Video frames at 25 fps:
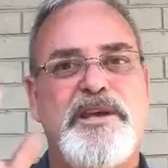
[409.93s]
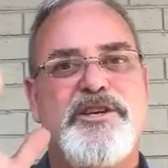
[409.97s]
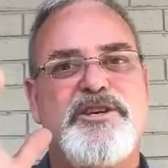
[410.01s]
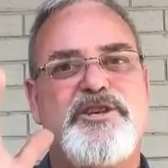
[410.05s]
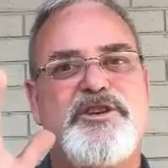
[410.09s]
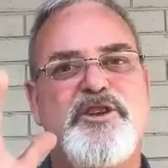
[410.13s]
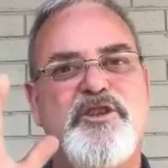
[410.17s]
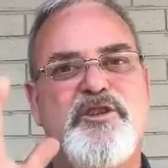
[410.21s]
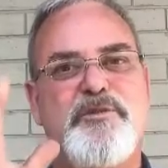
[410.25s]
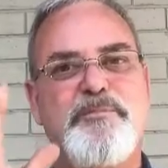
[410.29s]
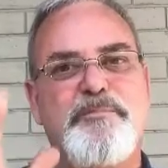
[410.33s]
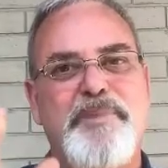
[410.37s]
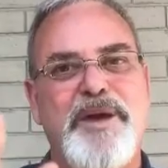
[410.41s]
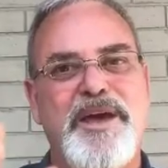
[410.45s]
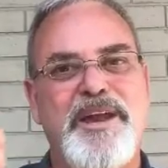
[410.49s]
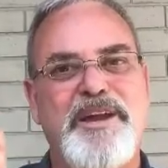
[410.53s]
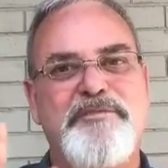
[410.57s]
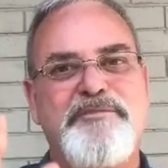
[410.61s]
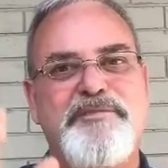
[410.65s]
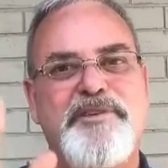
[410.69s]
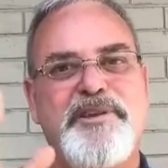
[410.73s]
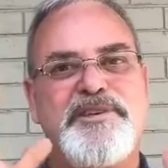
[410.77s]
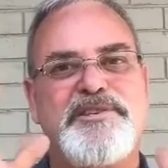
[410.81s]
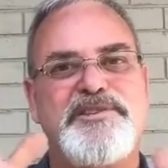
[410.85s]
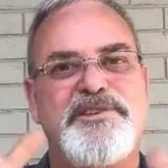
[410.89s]
to the
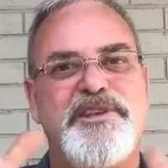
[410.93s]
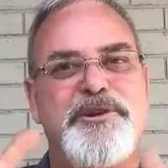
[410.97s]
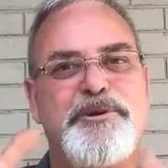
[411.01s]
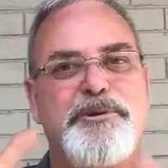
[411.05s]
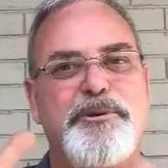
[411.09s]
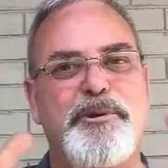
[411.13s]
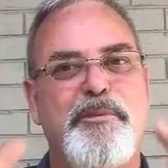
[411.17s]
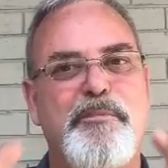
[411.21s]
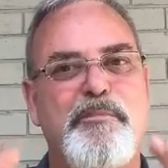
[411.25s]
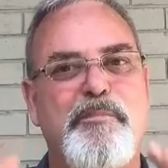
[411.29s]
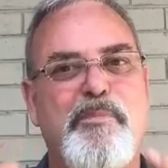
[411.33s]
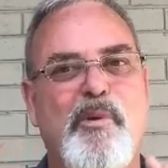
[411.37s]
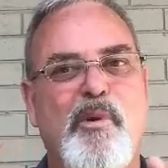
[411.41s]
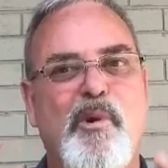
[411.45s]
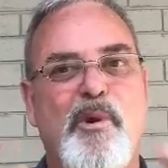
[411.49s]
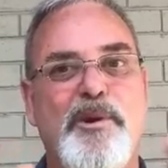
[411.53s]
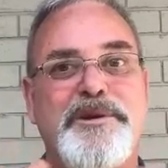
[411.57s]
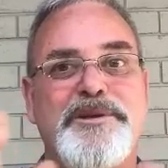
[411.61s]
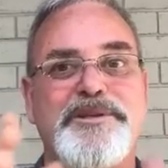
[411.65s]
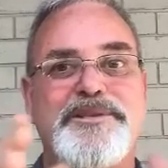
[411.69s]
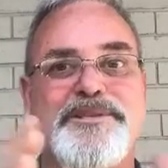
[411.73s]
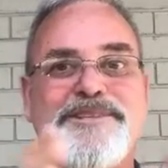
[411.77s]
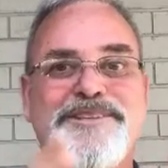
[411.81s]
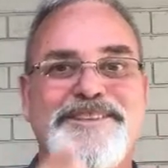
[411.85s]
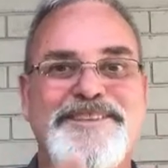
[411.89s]
benefits that are
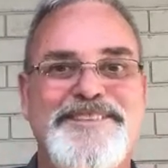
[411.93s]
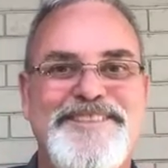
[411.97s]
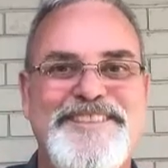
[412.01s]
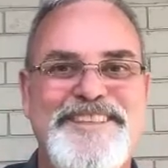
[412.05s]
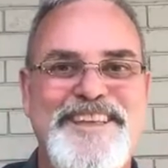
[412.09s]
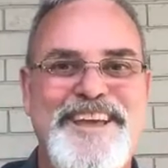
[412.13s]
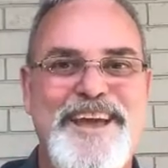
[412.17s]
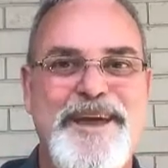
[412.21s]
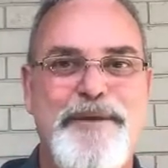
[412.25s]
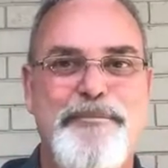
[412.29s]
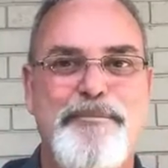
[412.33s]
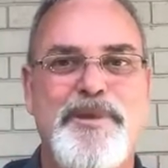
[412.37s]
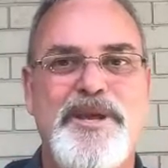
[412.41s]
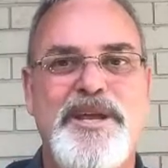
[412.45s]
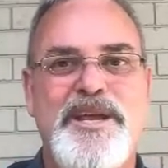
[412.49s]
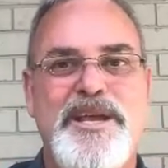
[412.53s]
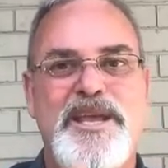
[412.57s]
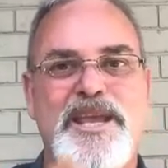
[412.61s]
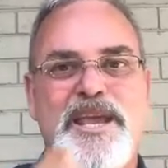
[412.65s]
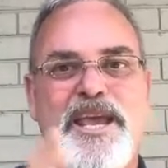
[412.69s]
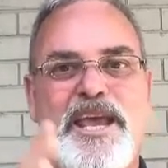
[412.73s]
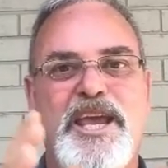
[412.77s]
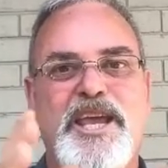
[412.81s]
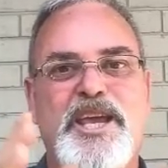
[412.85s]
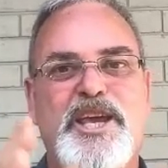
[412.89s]
important to them
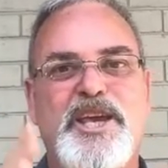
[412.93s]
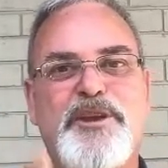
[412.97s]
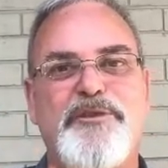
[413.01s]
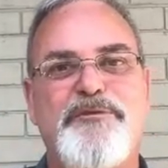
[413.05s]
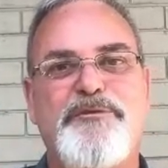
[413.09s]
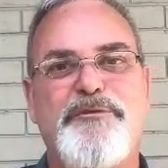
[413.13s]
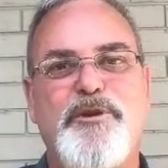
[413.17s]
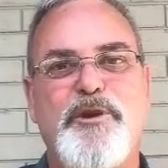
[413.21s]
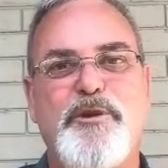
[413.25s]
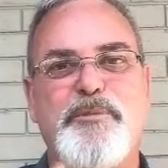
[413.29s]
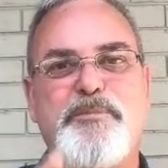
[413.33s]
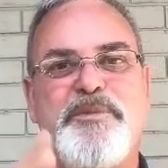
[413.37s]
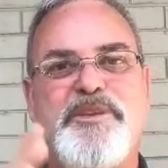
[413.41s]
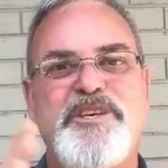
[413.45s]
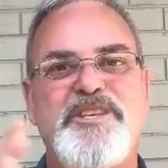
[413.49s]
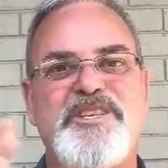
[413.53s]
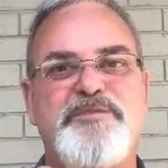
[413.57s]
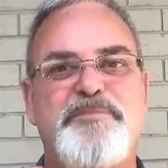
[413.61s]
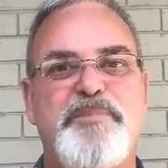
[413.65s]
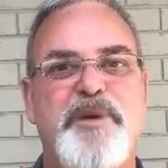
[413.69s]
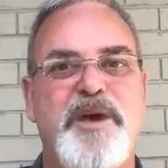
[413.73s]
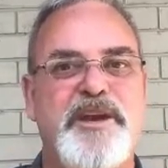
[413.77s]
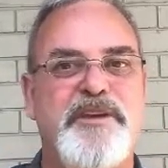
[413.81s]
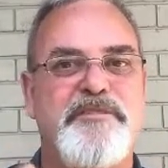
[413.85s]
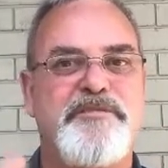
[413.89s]
and confirm these
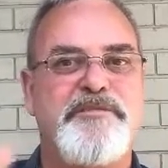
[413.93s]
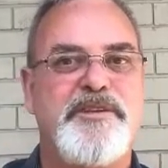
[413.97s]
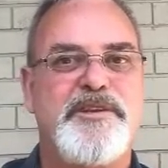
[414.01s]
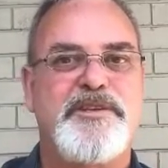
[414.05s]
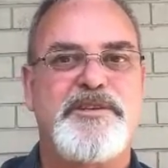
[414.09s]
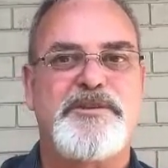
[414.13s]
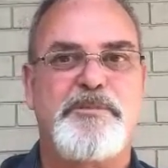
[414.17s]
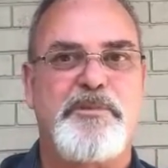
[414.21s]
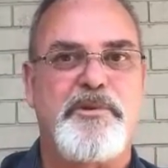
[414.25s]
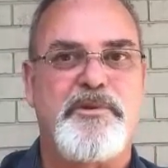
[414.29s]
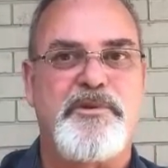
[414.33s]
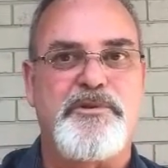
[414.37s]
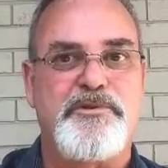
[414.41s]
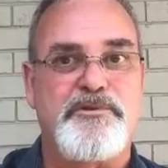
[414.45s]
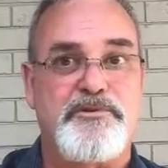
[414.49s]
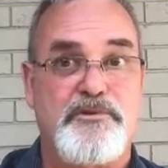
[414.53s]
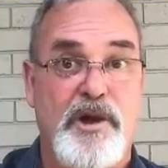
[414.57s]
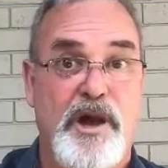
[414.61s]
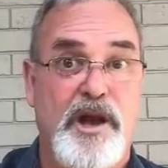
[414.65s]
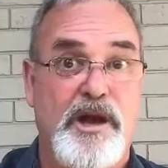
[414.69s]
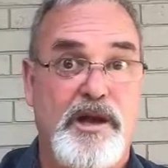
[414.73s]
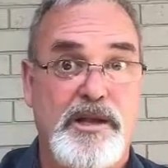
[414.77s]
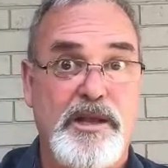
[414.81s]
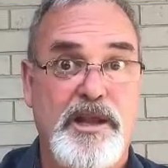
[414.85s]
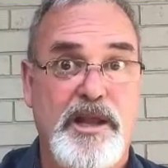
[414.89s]
benefits with
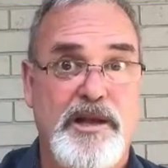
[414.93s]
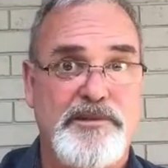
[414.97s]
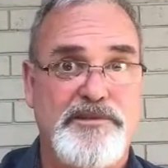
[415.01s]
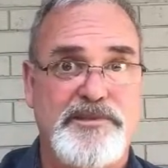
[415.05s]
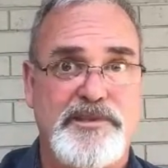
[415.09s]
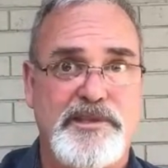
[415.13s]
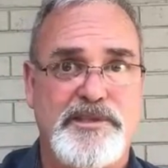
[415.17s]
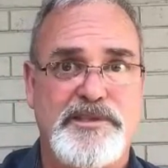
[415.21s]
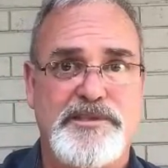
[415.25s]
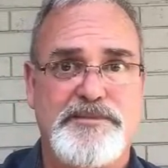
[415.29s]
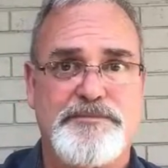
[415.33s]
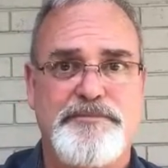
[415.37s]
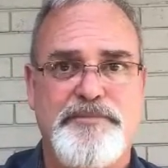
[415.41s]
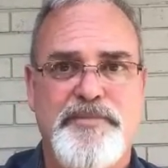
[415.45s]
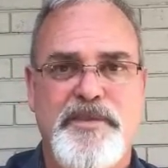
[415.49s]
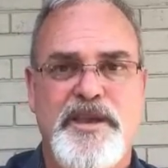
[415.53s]
trial closes.